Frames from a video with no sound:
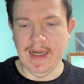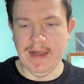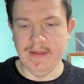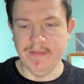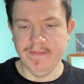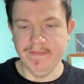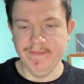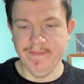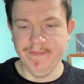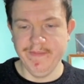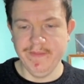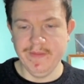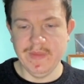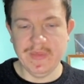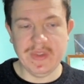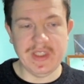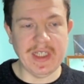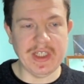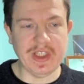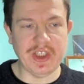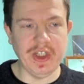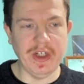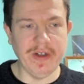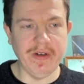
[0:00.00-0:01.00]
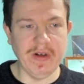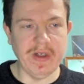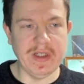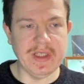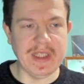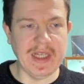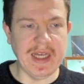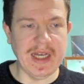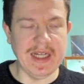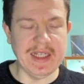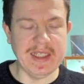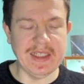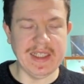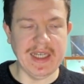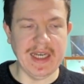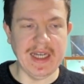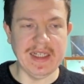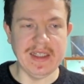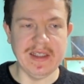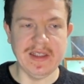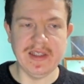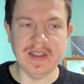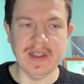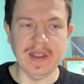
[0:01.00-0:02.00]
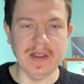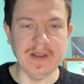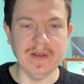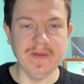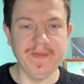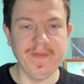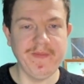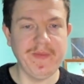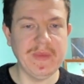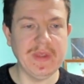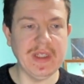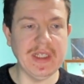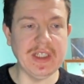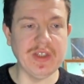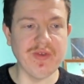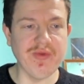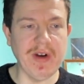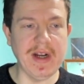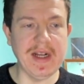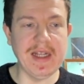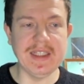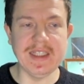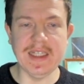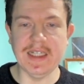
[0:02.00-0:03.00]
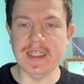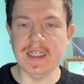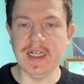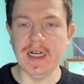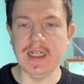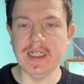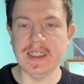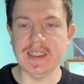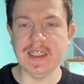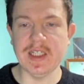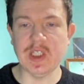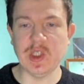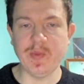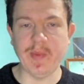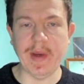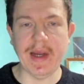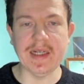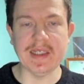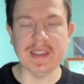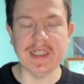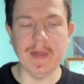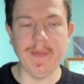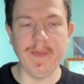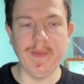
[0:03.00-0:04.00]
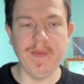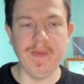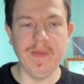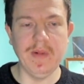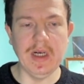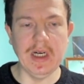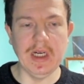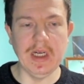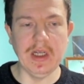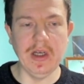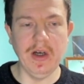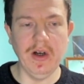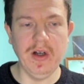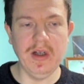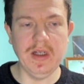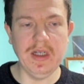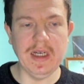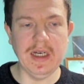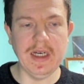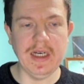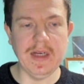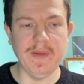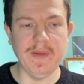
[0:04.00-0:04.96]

€6 there and 10. So these really did kind of get specced up a lot.